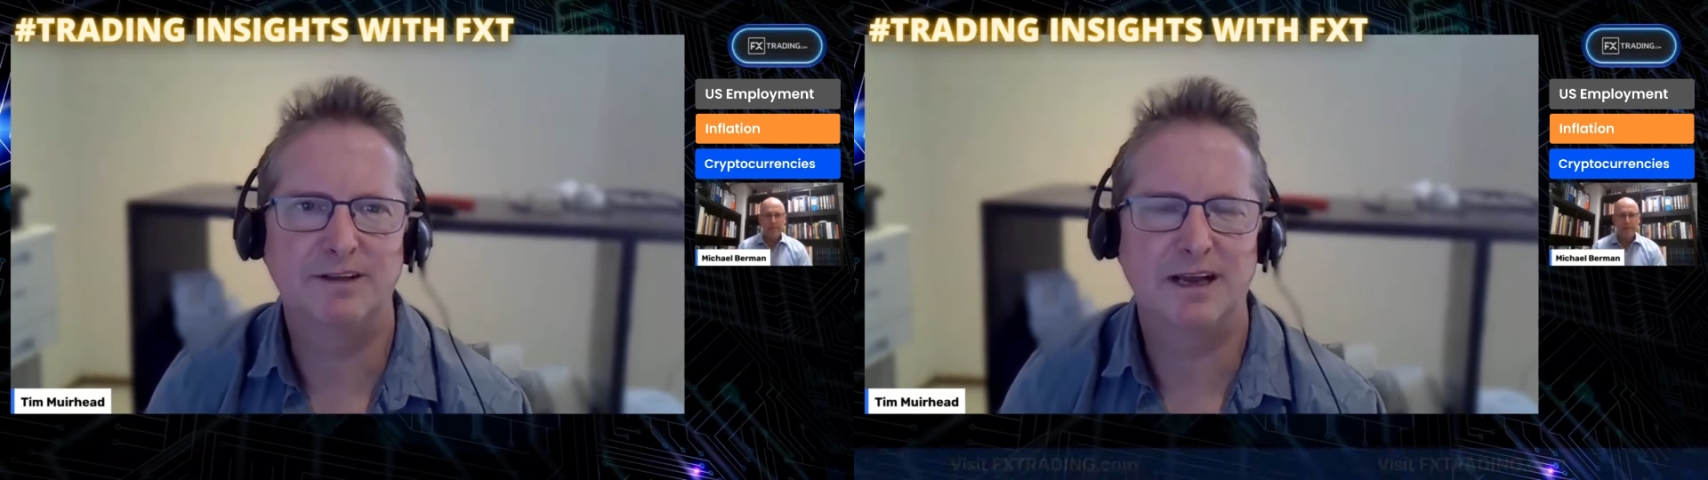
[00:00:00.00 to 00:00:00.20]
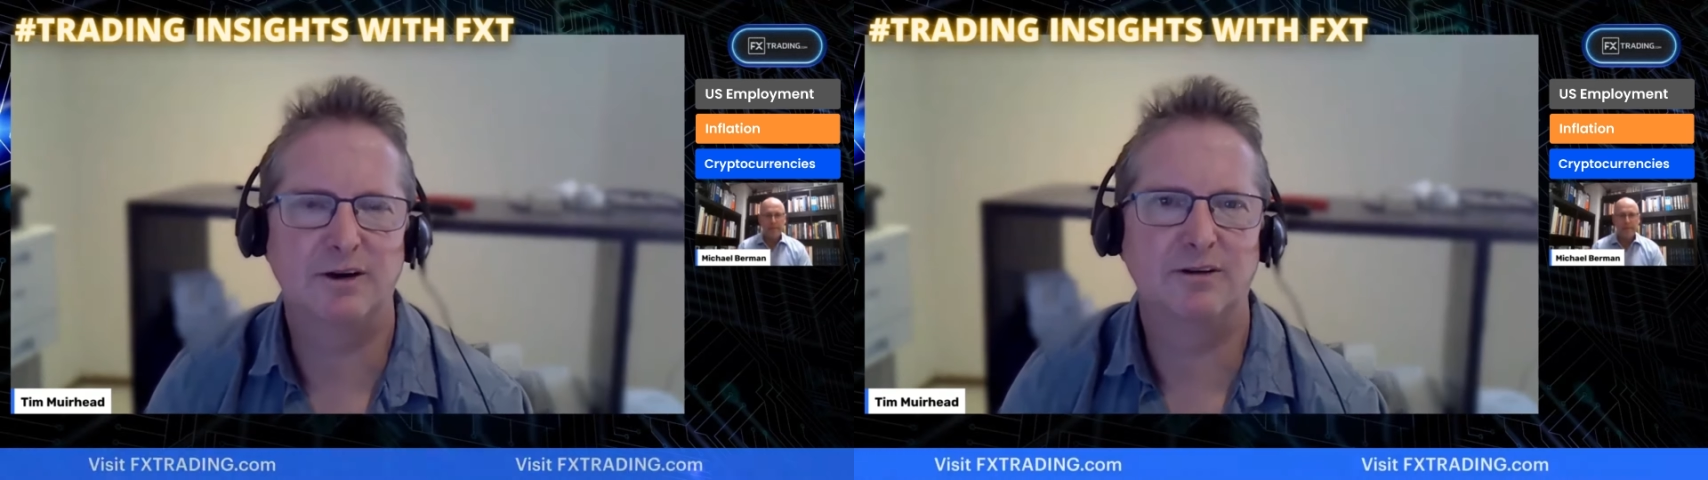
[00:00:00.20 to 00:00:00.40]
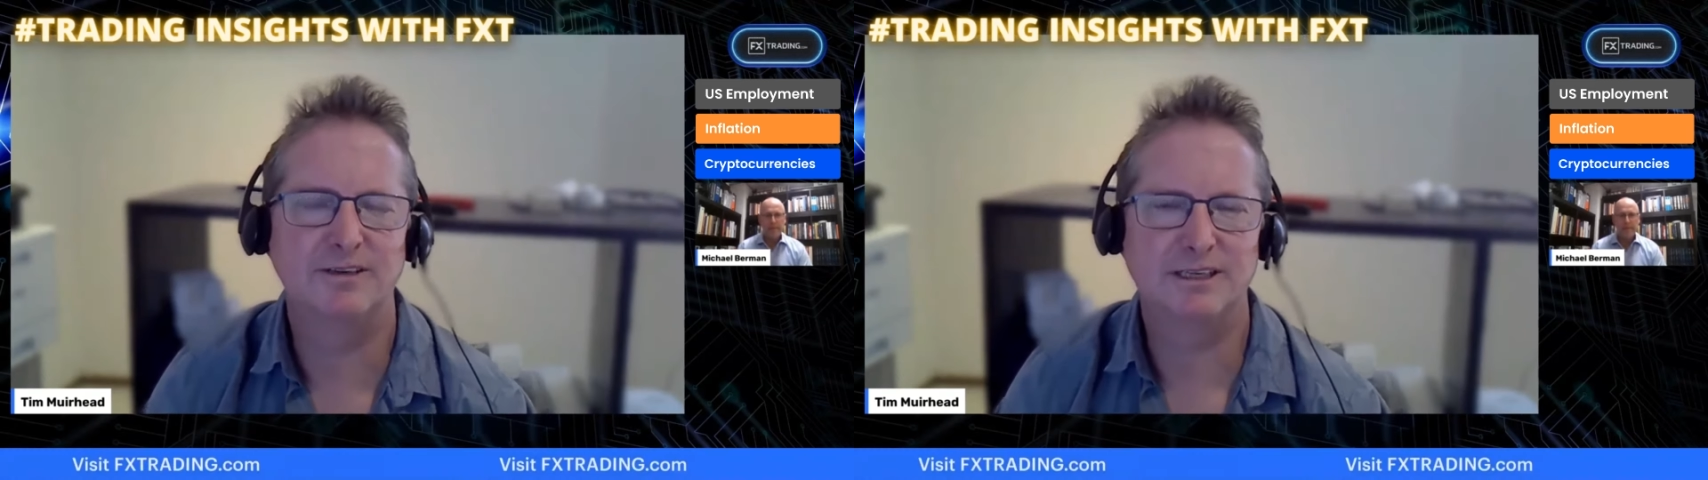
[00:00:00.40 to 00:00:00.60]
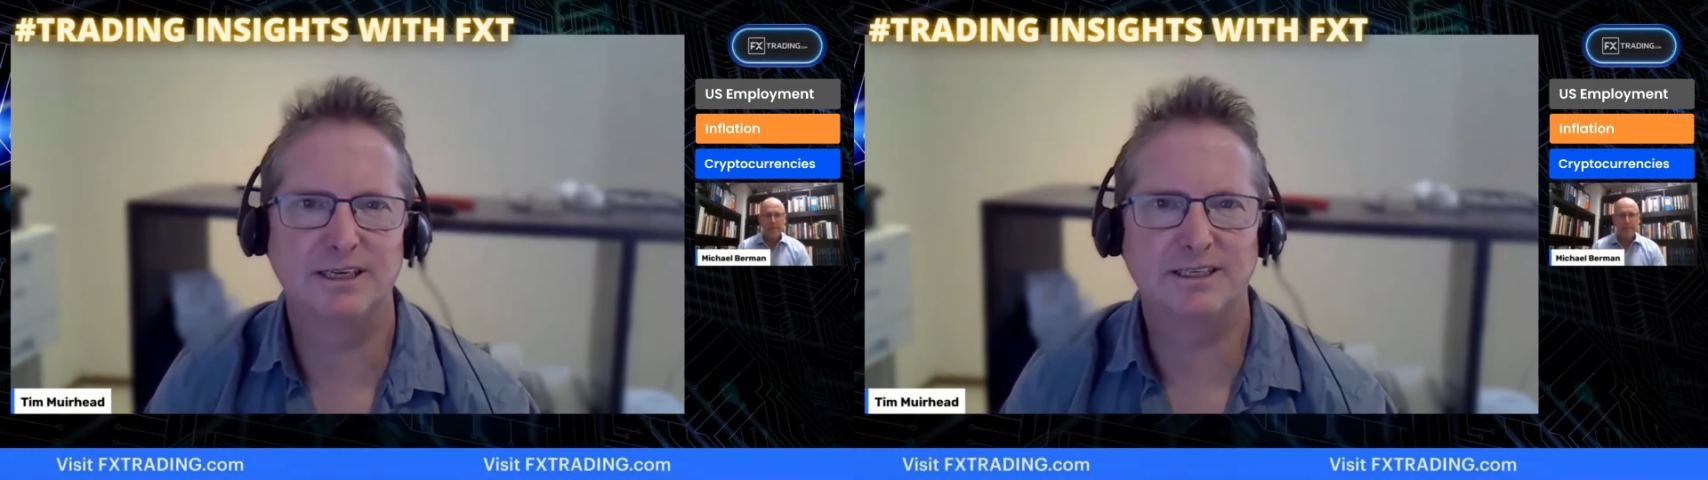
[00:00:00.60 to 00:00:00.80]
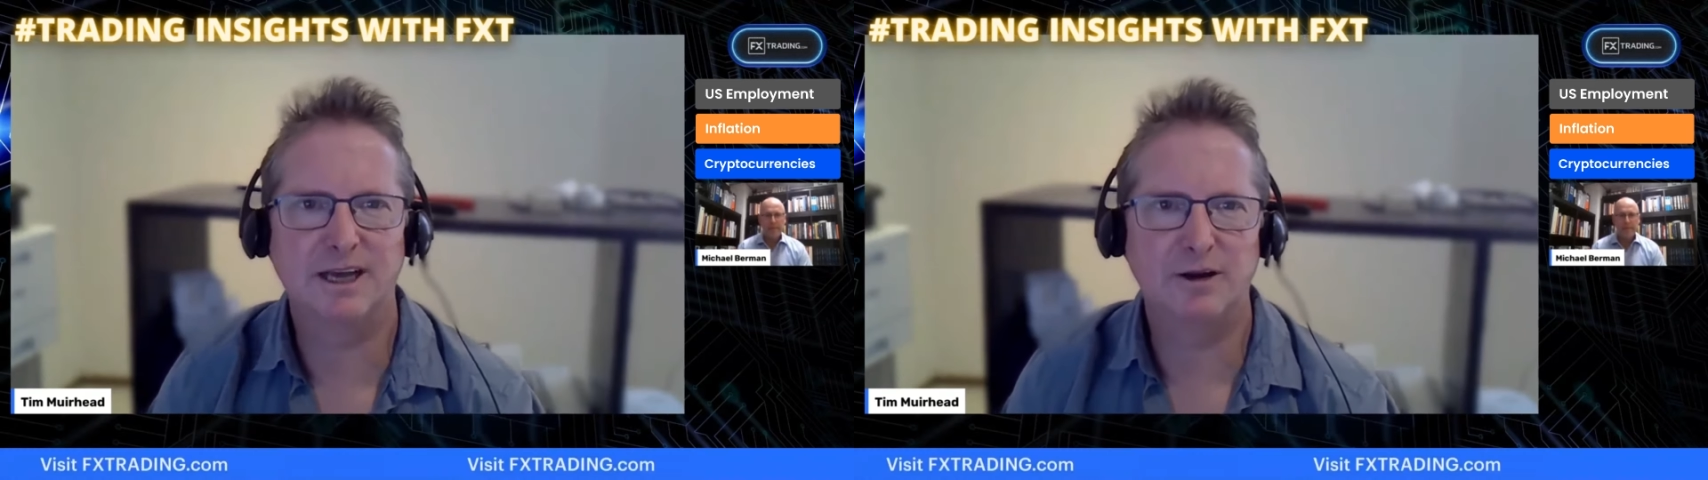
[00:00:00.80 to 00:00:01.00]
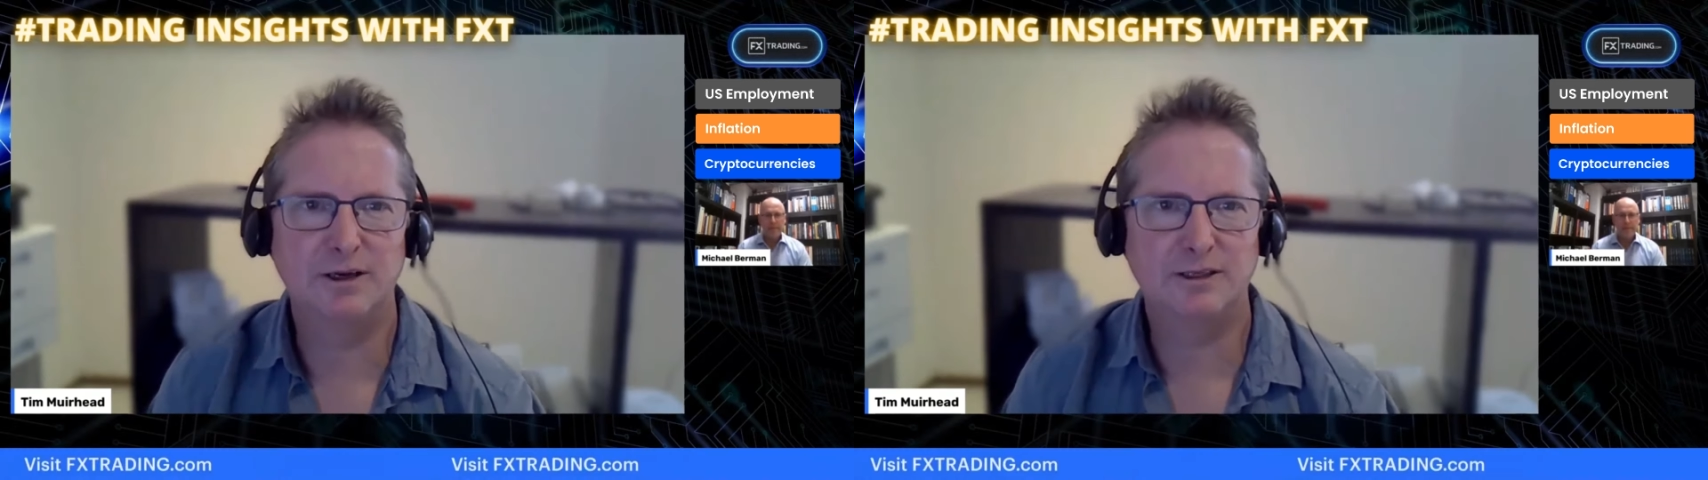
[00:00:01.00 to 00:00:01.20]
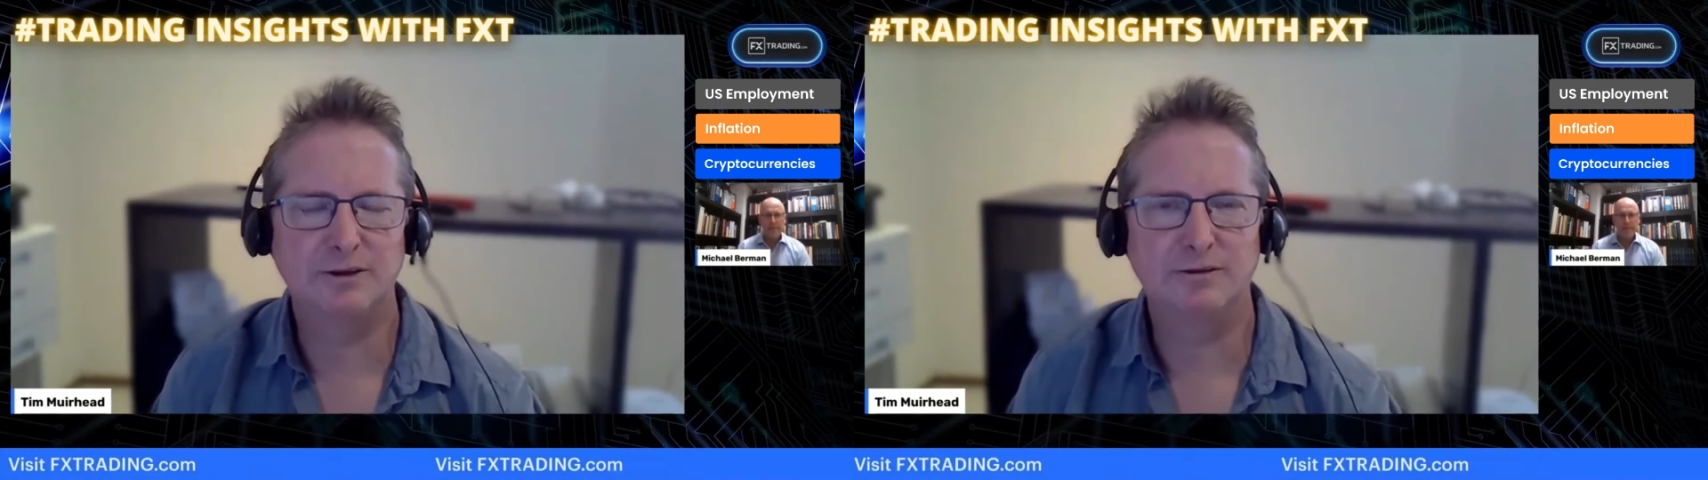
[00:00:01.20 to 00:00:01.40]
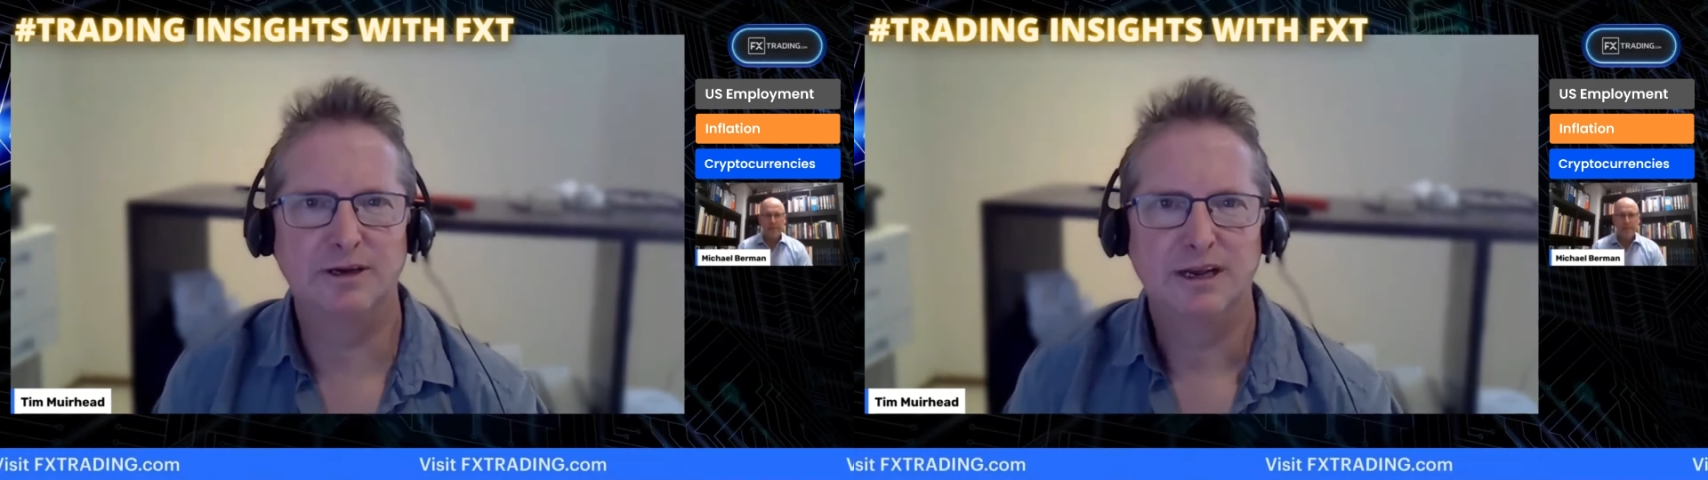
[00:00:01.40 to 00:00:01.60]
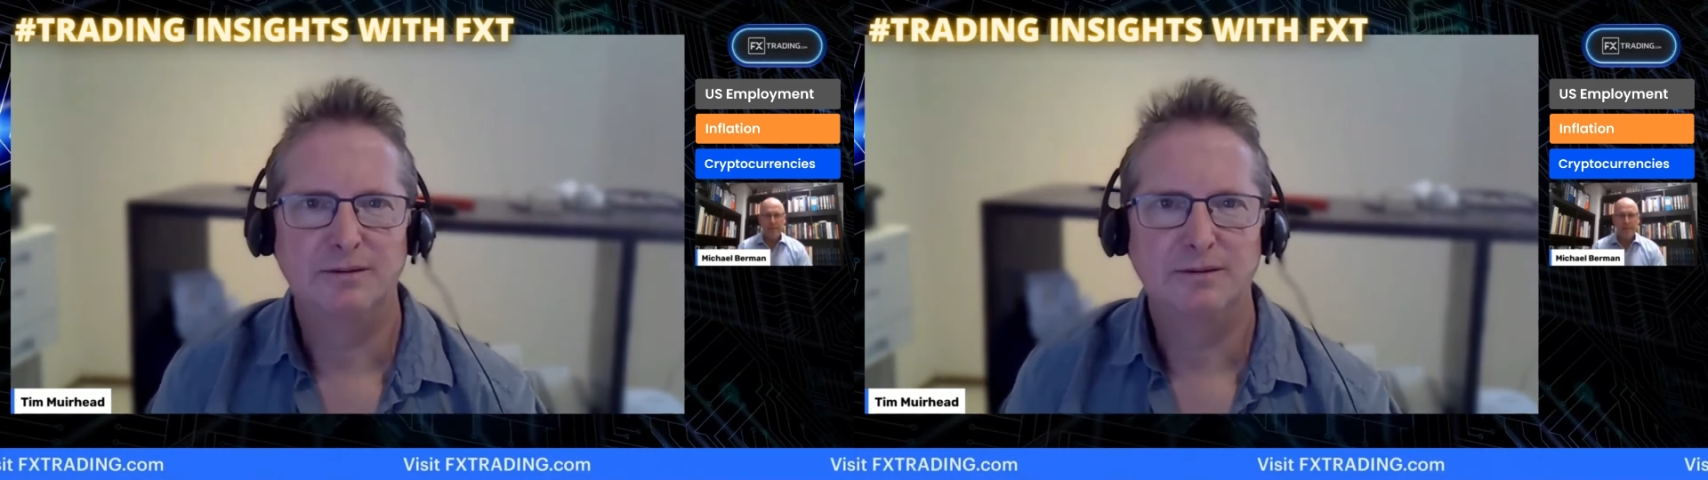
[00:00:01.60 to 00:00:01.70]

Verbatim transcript: that obviously is going to